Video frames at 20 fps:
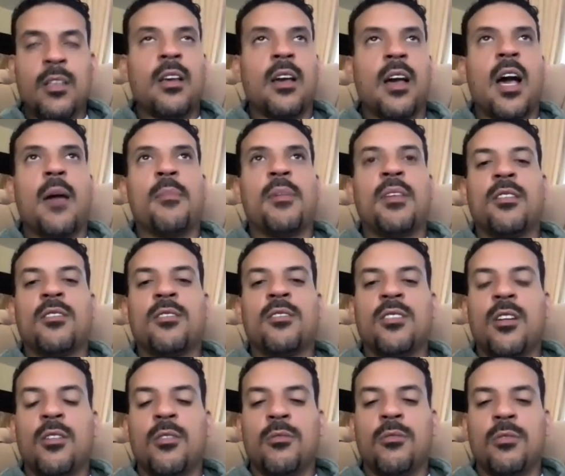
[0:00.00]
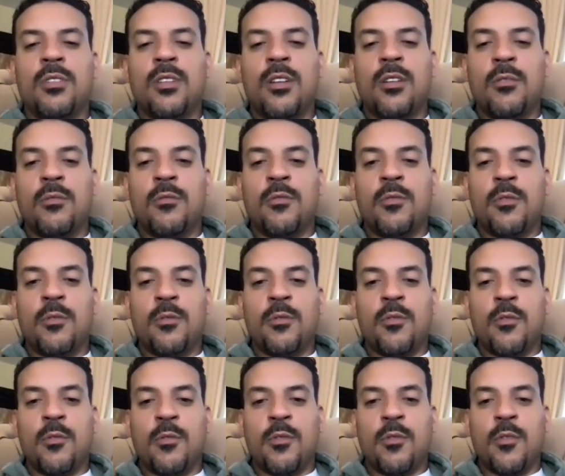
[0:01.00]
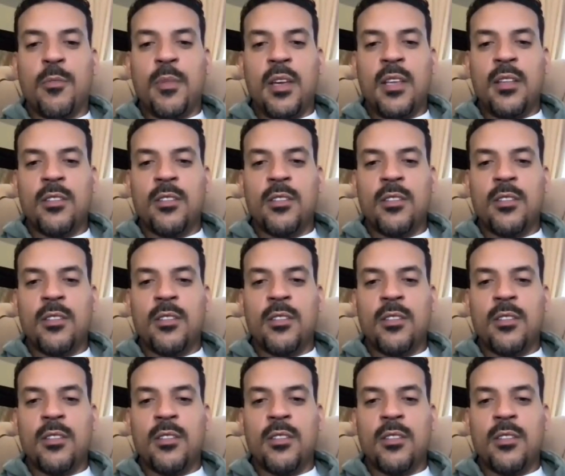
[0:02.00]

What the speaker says: Yeah, I mean, there's no, you know, for me,